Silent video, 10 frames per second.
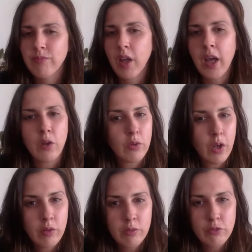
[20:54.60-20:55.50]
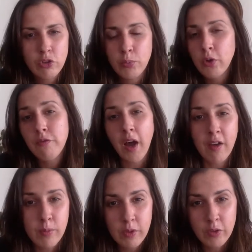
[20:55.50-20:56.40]
I don't know,
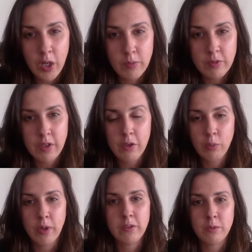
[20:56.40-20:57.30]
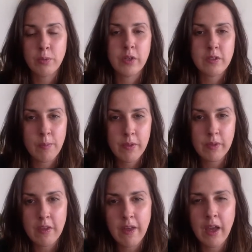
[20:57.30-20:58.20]
2.5 milligrams of cyclobenzaprine, something
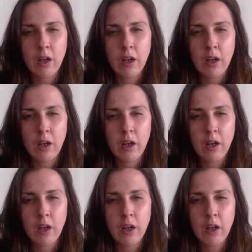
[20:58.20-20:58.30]
like that.